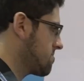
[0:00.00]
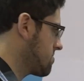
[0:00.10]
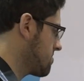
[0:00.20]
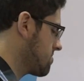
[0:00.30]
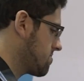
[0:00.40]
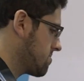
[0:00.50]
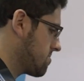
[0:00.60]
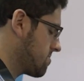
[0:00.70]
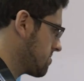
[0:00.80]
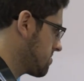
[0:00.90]

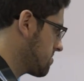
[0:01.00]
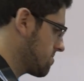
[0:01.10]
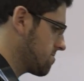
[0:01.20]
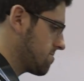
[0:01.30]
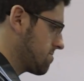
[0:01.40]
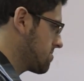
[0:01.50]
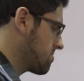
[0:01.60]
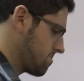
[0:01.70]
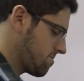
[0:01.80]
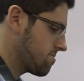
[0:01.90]

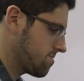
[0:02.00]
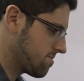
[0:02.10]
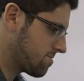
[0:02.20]
No words are spoken by the person on screen.